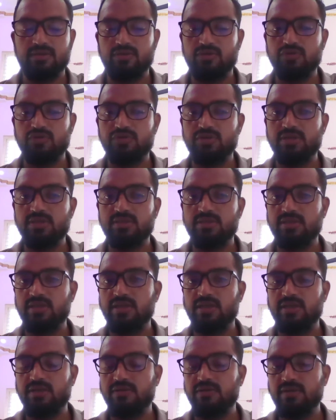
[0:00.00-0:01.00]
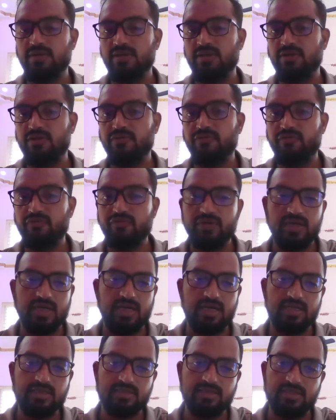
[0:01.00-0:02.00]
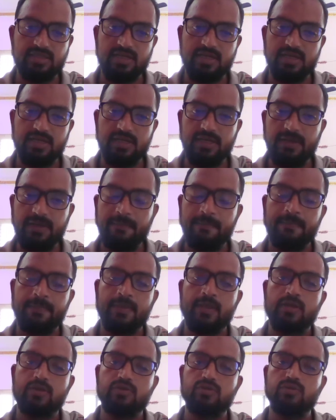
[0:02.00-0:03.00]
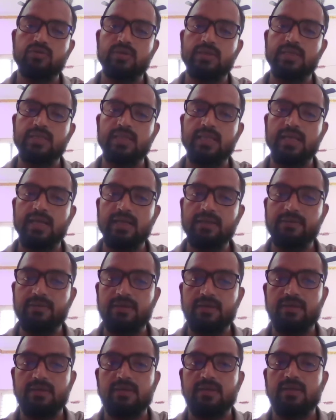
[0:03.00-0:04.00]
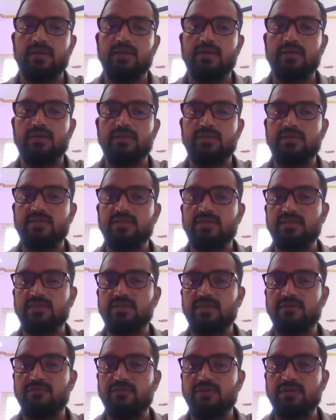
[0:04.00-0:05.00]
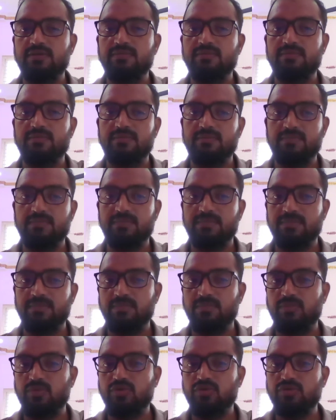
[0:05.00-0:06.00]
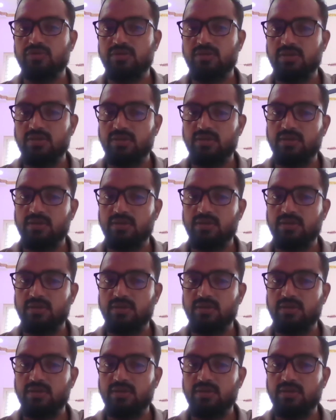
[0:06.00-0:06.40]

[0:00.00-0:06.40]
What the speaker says: questions interviewer ask generally. So in that this is the one most